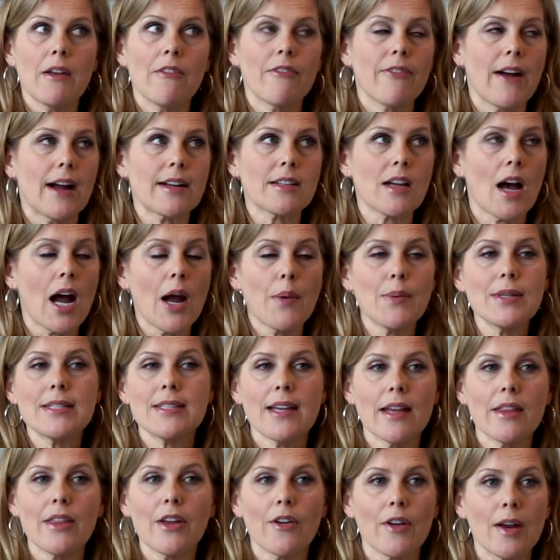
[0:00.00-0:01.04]
In fact, I would
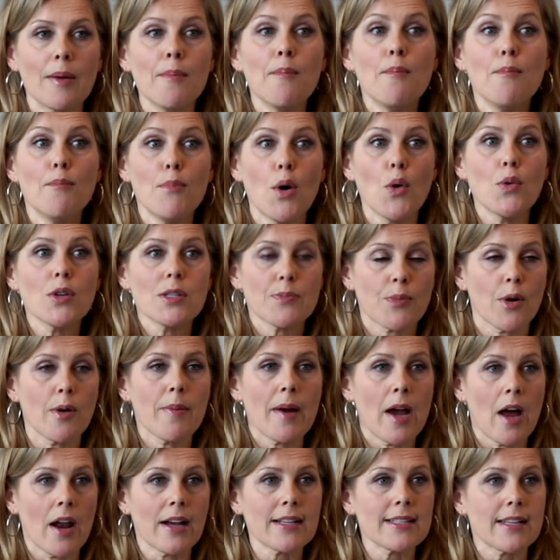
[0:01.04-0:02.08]
say they're in most
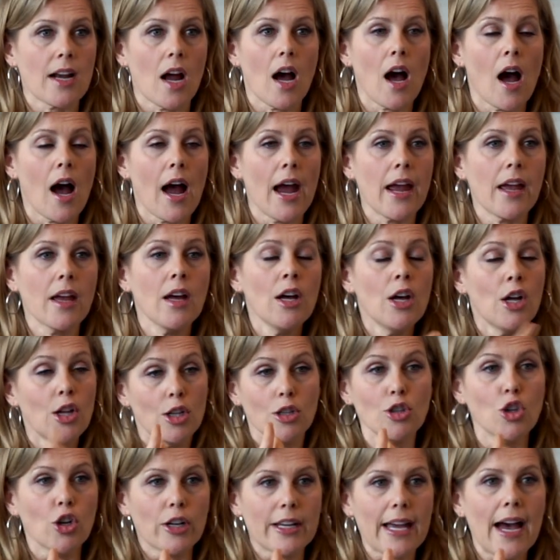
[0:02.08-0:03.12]
probiotics that I
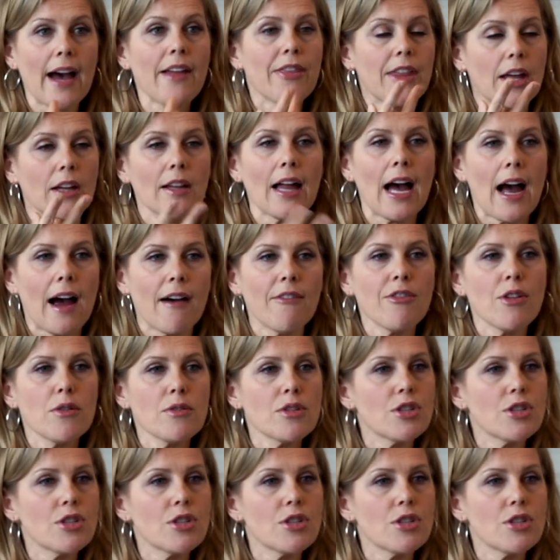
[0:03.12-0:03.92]
look at, they'll have